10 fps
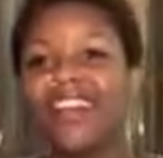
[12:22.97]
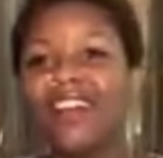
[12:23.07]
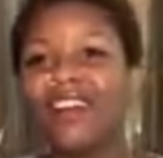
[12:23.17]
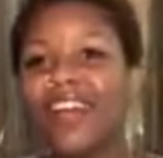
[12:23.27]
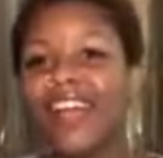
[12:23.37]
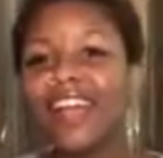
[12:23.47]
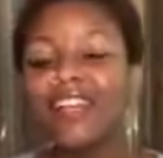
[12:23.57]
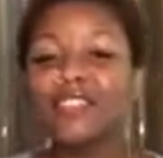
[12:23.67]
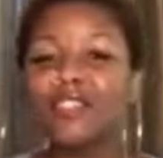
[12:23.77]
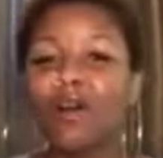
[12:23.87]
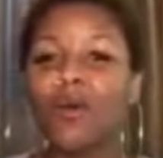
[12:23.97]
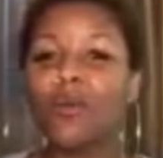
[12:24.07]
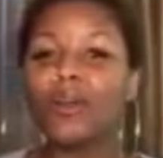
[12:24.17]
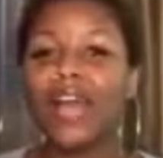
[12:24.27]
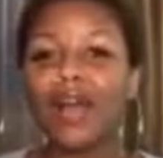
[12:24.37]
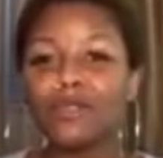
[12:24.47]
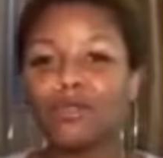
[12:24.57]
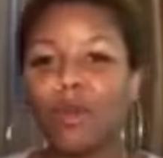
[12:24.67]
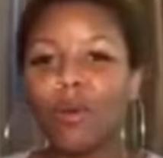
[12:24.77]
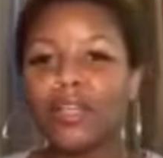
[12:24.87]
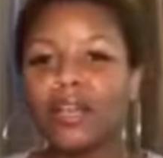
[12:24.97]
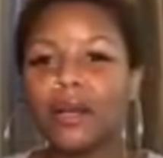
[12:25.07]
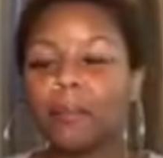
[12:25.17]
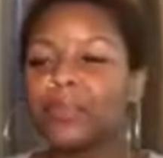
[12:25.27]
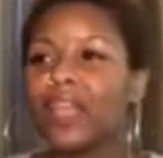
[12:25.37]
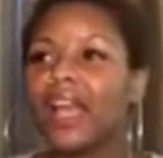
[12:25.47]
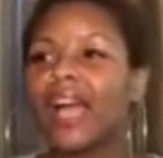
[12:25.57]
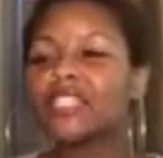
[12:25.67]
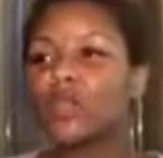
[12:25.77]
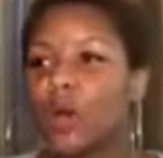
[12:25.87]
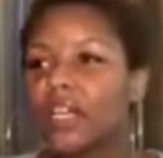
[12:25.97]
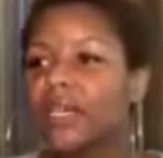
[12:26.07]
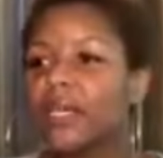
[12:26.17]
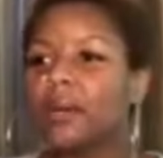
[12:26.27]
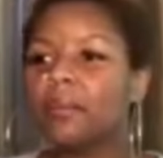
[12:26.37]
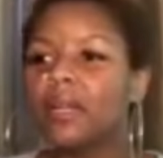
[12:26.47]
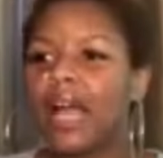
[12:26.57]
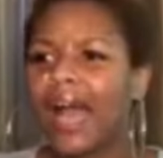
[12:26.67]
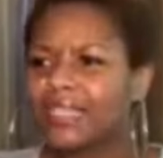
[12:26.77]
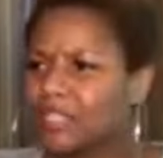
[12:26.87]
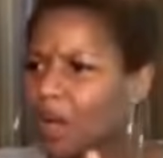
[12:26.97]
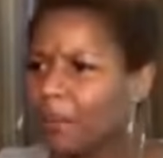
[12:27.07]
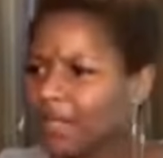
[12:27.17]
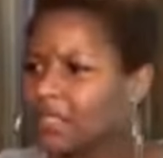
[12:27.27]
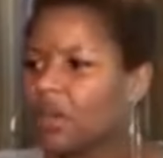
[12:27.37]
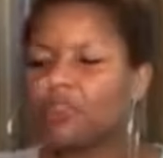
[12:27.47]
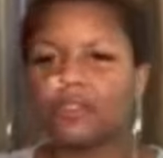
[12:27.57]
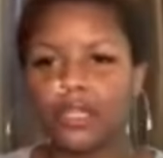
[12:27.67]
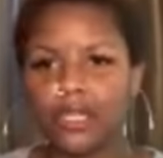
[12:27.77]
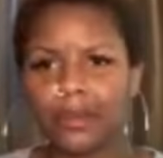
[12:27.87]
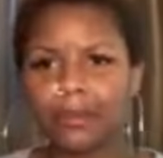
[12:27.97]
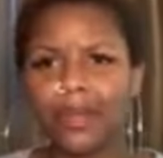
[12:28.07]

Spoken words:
Okay? So when I was growing up, I saw Kim. I saw myself in Kim.